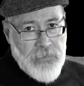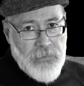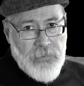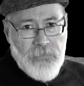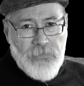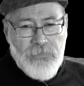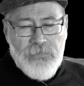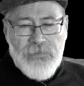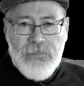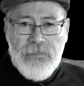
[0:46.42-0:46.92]

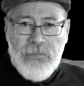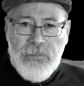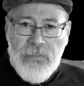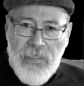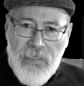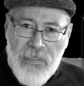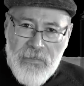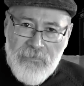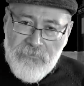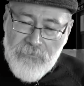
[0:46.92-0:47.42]
You see,
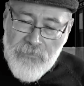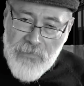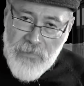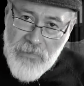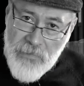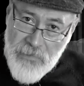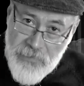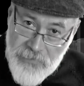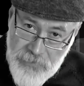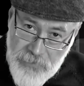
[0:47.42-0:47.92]

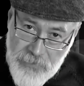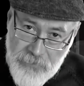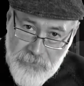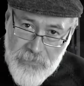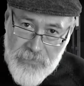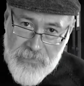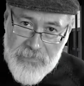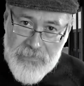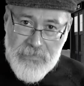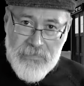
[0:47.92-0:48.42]
every
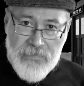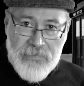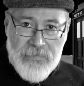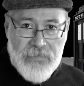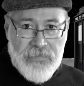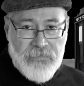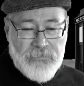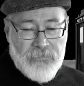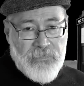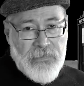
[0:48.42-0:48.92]
engineering
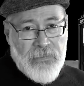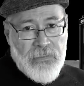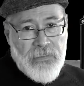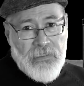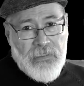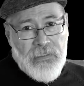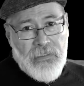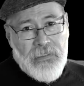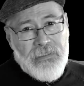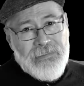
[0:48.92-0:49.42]

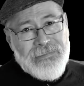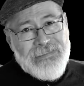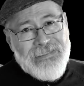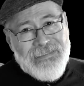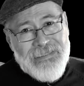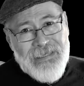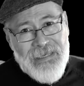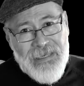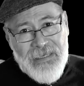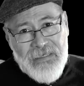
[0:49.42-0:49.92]
system is
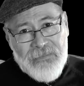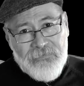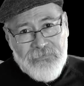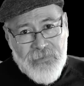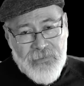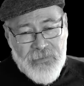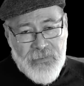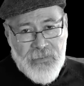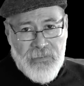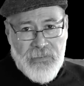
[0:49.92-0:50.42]
an
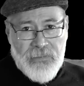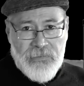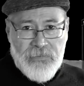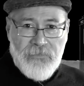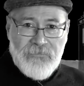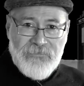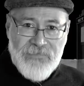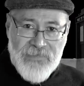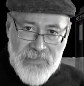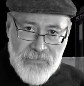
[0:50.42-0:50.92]
aggregate
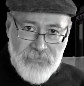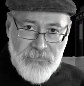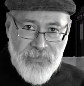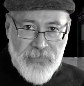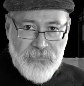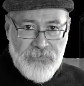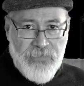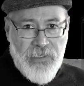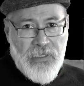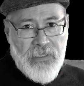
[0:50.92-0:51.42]
of simpler
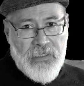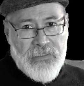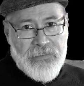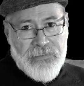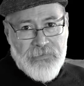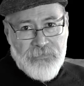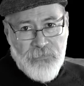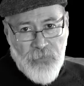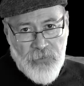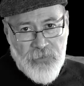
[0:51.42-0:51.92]
parts,
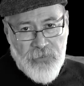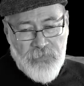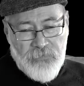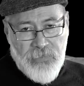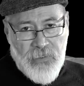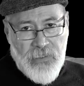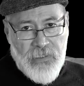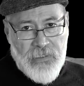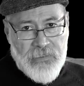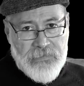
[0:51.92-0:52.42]
smaller
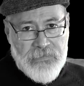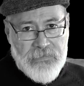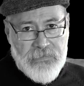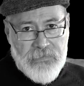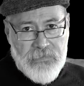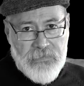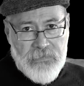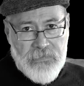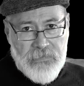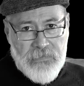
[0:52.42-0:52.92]
parts.
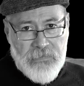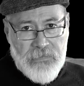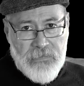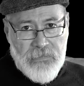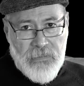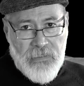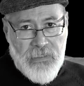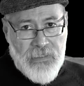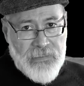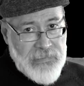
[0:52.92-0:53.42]

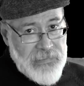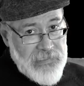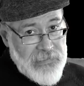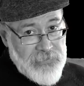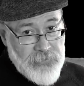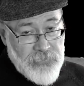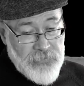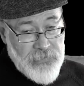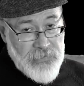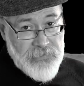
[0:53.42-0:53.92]
An
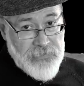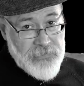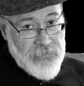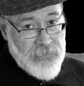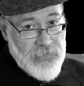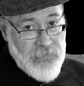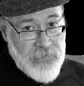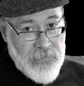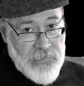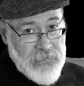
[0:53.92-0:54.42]
electronic
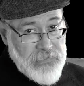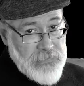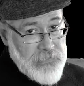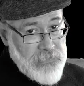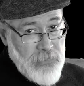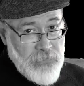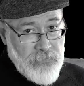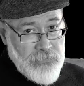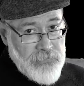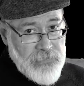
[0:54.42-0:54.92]
circuit is
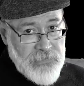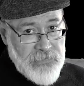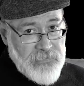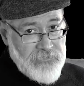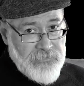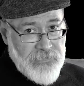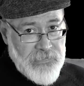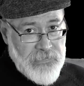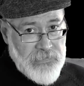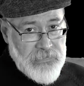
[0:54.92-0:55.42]
no
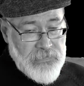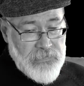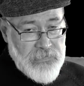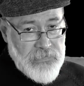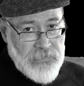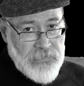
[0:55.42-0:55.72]
different.